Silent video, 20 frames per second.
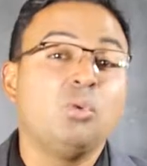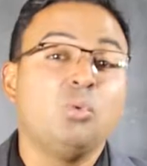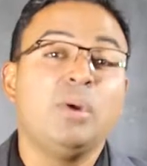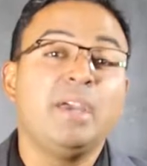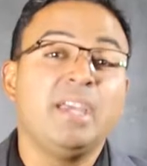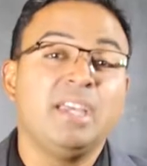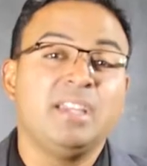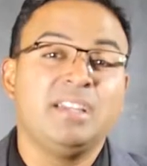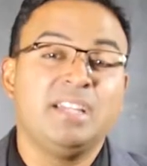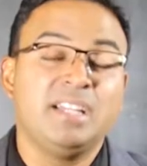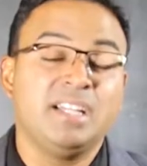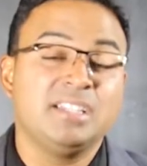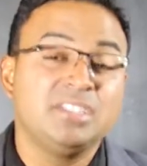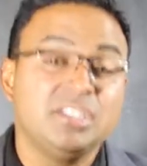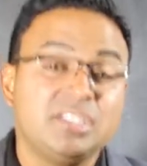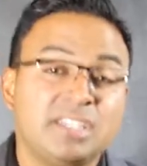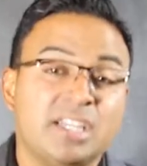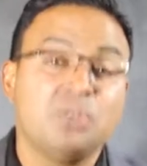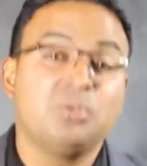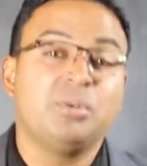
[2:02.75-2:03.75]
went and I
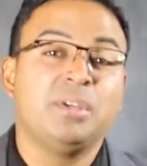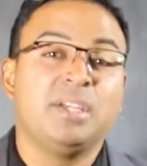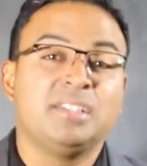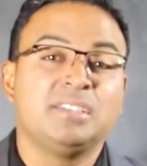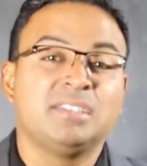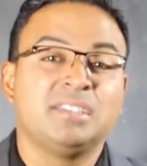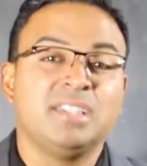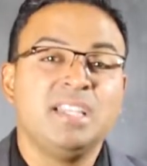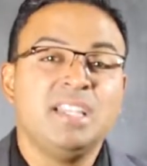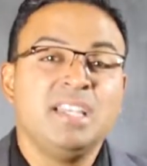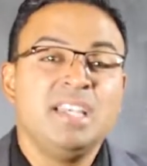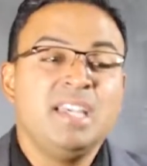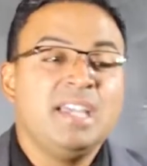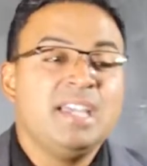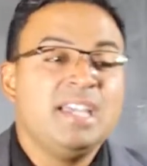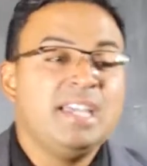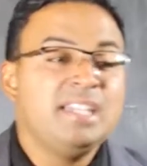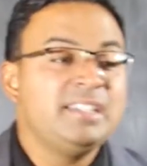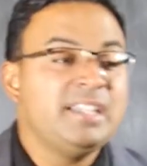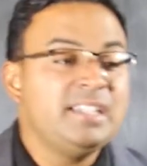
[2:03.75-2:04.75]
took that risk.
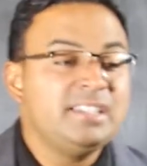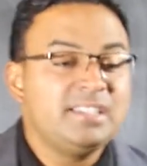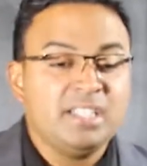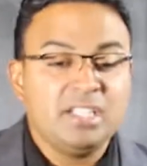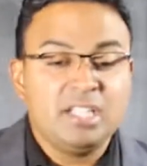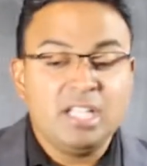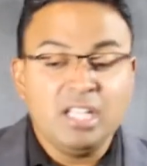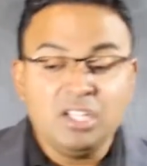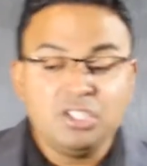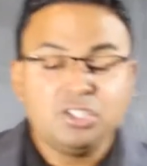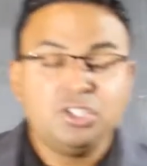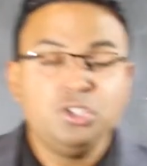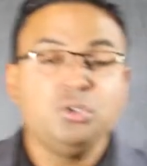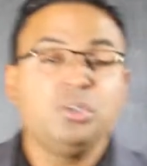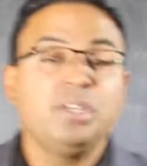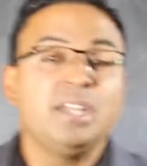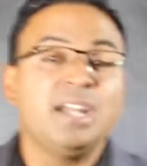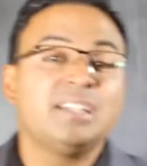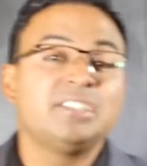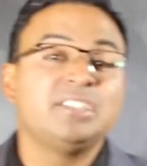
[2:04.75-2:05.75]
And they said, look,
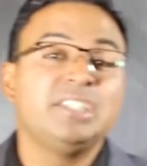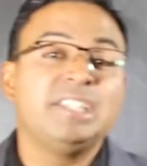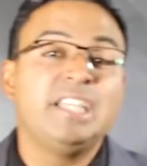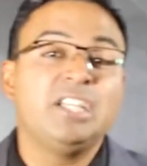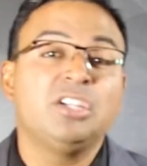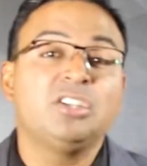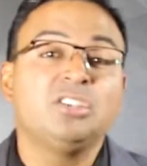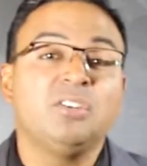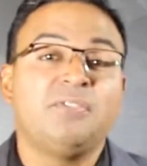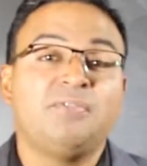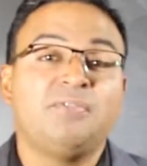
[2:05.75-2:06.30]
you could actually get on the